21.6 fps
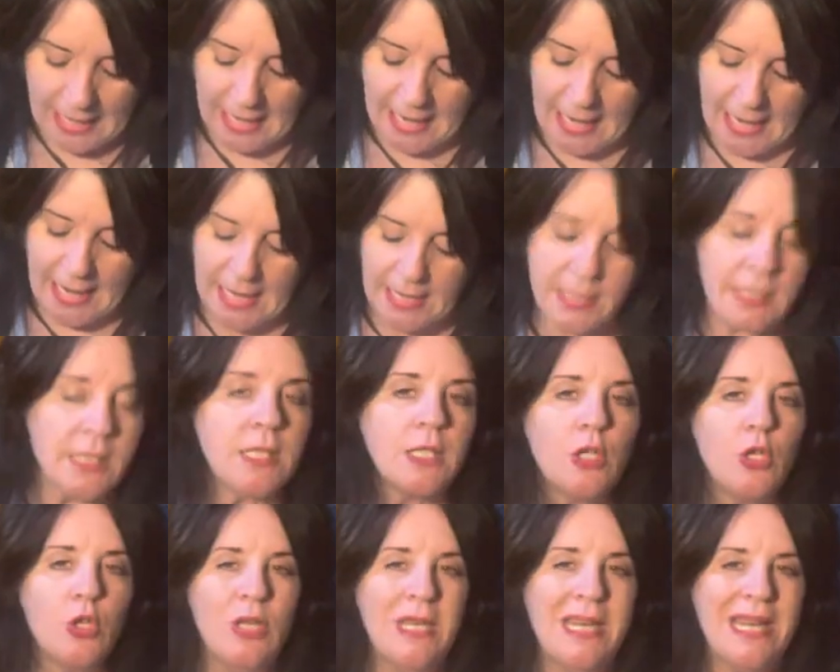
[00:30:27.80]
And
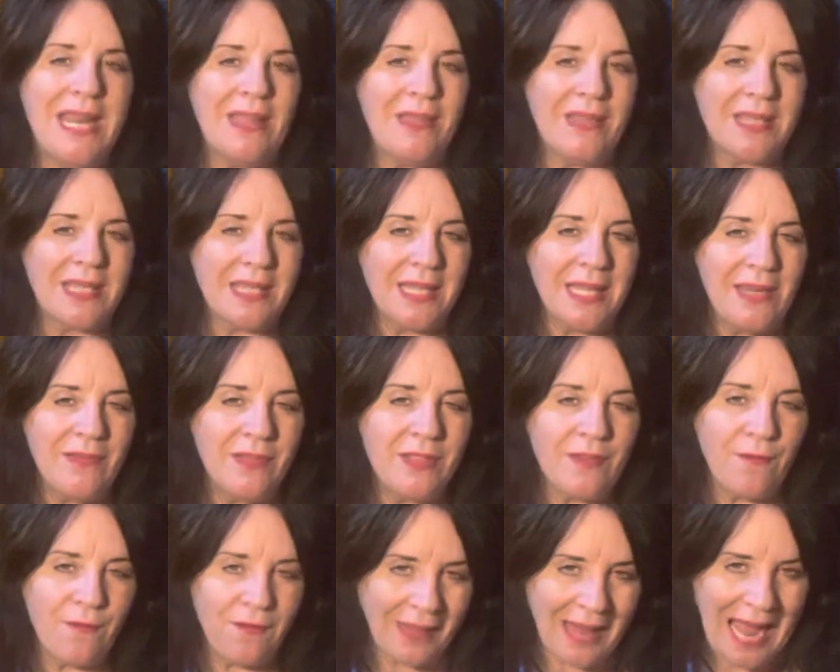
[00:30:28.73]
you knit the sleeves
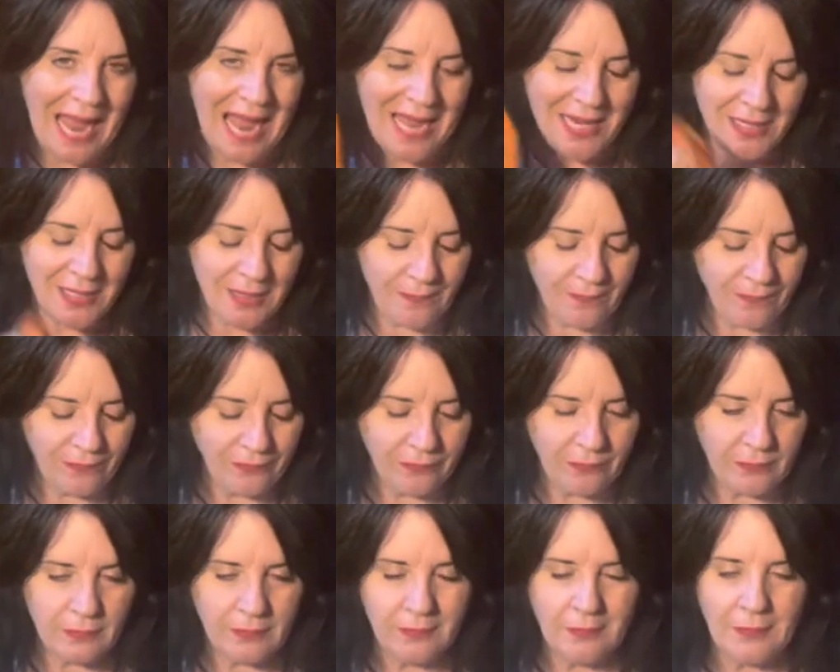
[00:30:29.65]
flat.
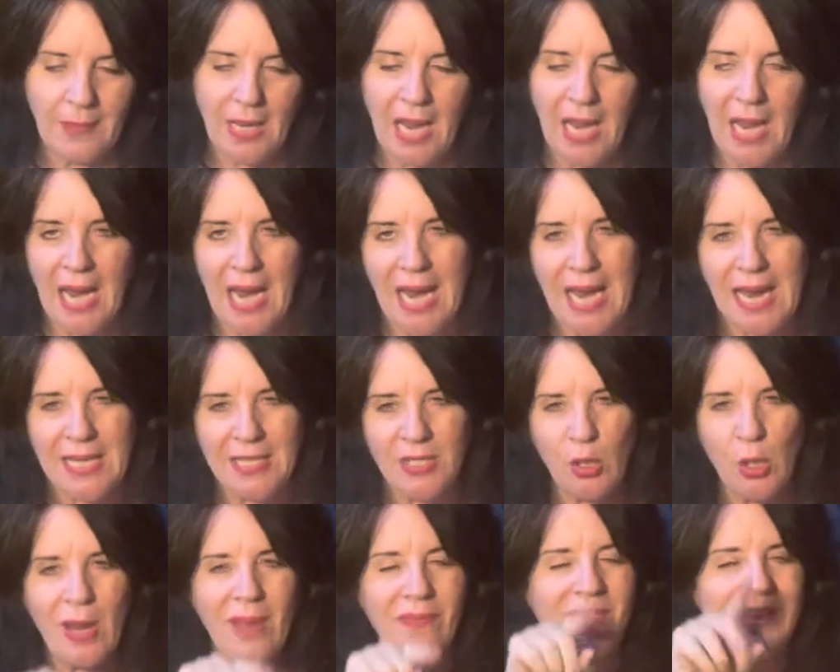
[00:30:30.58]
And
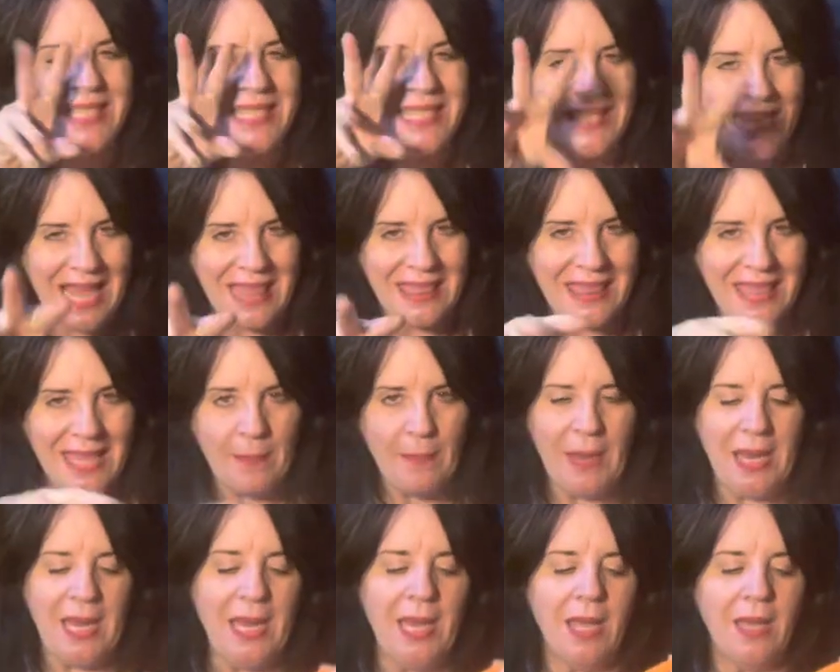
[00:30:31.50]
so you have to set them
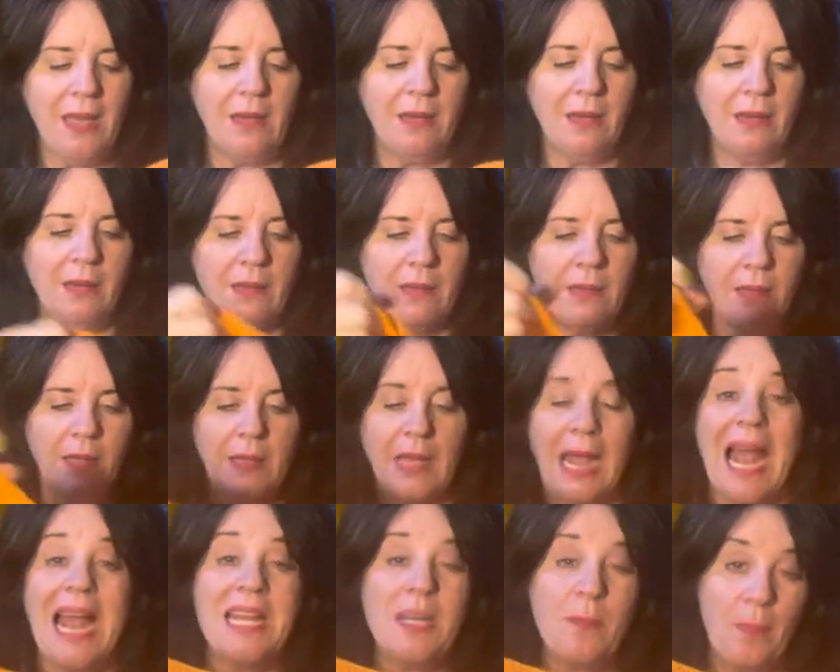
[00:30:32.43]
in.
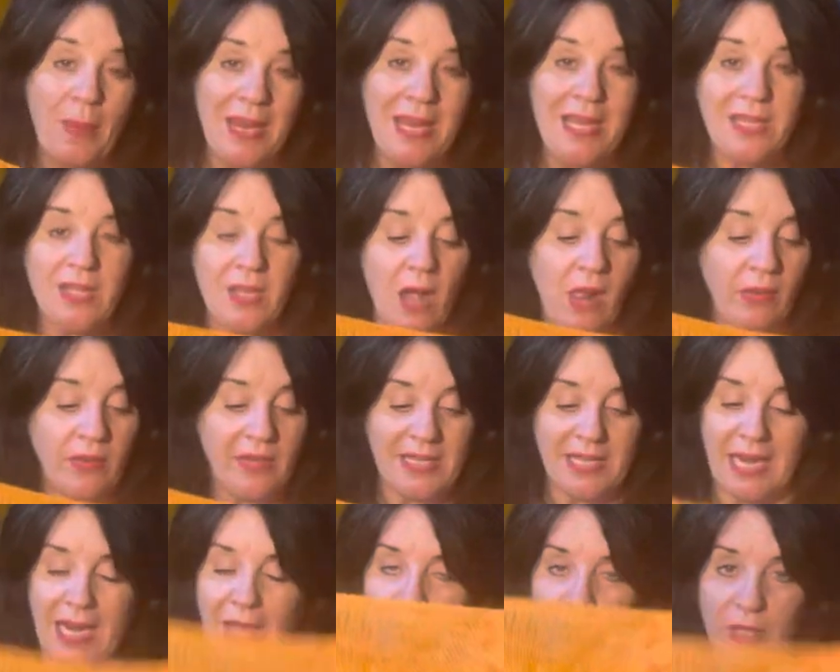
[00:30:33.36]
I had to piece all this
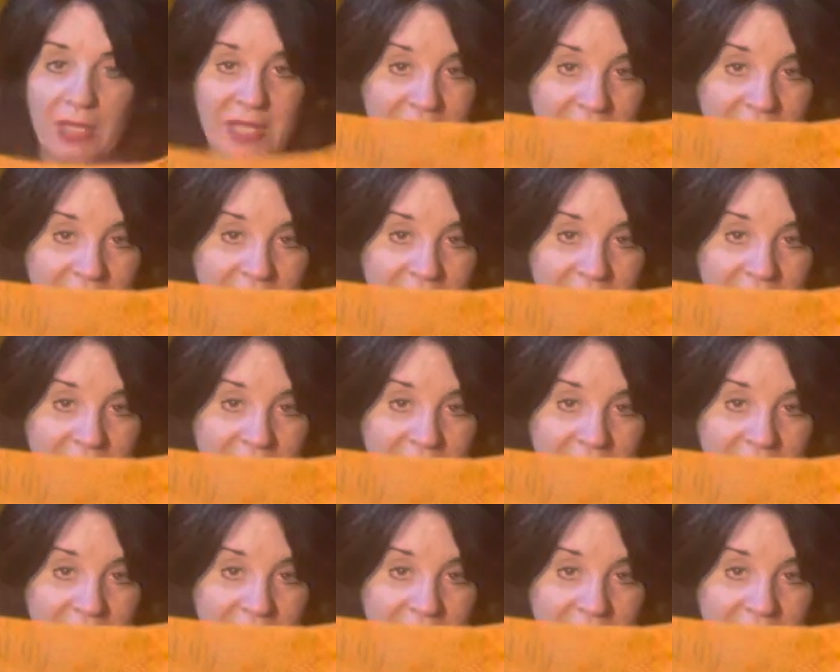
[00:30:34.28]
together because